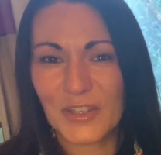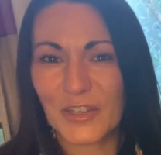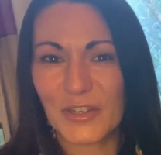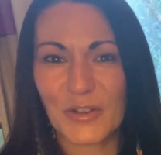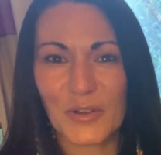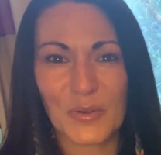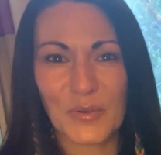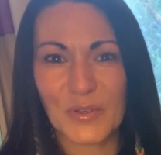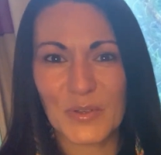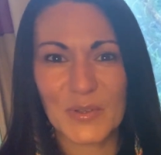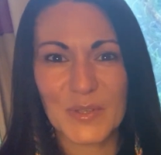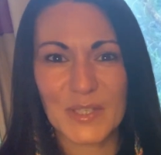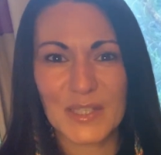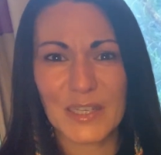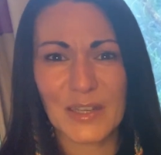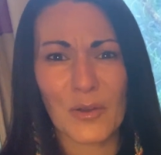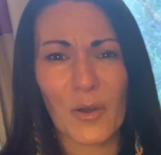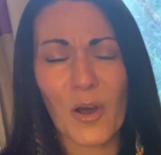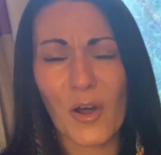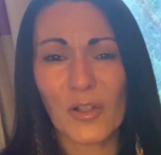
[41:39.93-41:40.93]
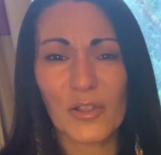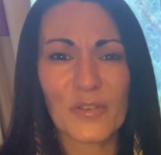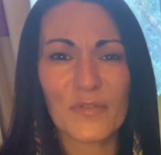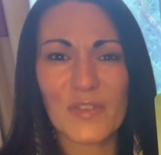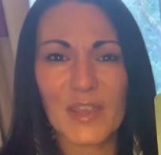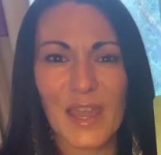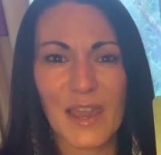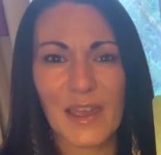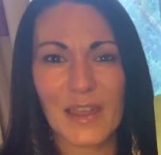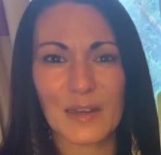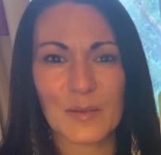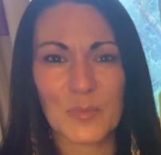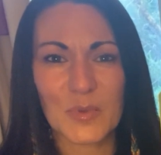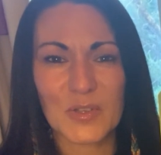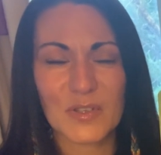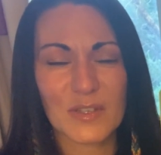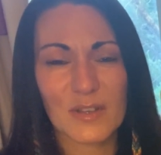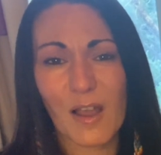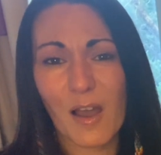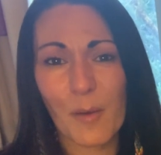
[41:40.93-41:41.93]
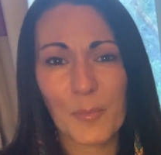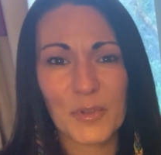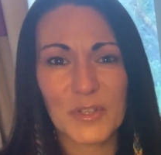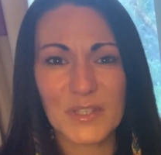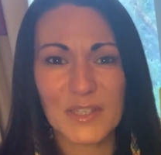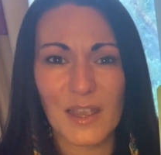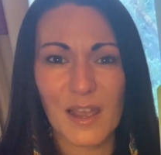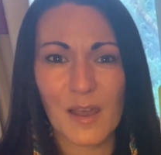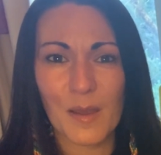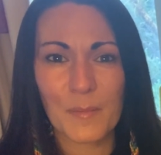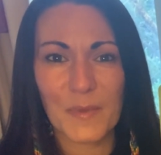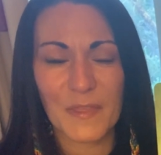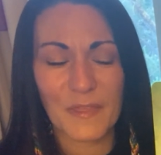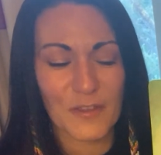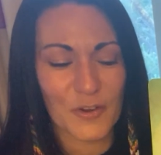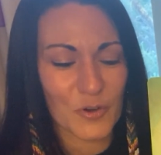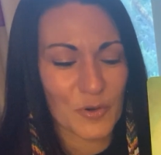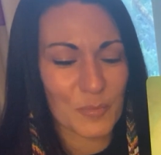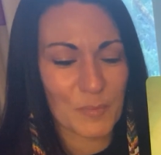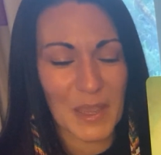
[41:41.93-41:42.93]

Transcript: you know, you see all of the animals coupled up and they're